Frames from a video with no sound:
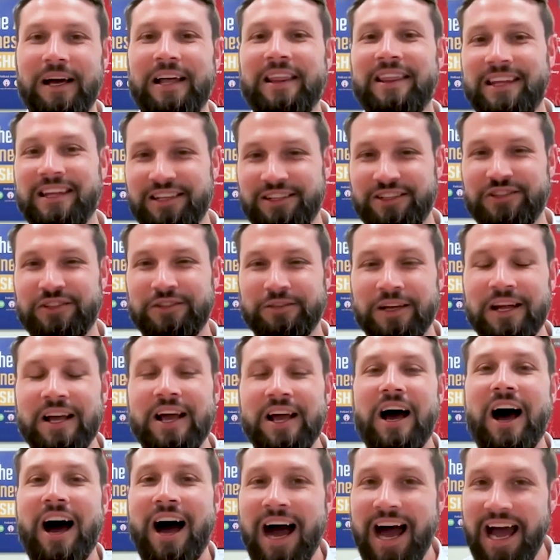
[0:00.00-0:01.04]
I think
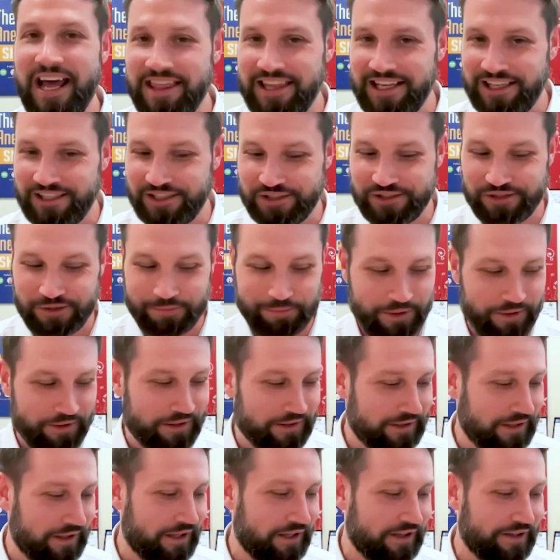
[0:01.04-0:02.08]
you should bother
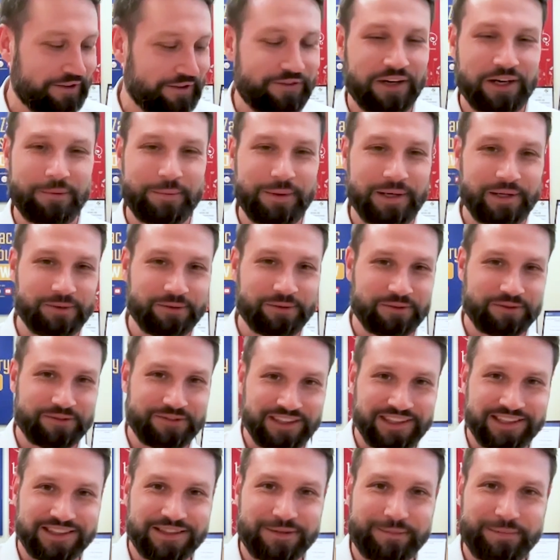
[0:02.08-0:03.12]
to learn the fundamentals
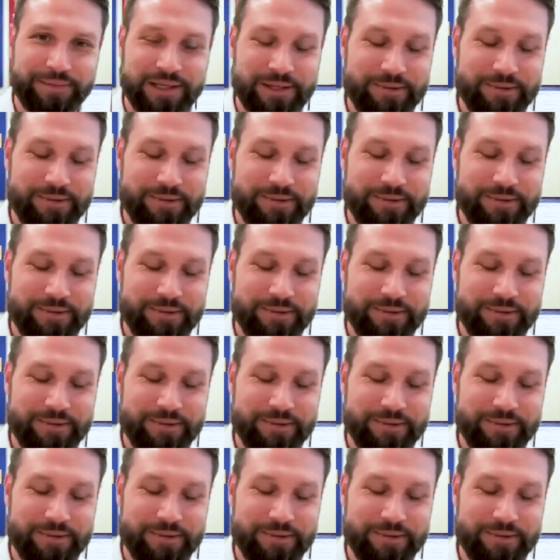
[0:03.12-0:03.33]
first.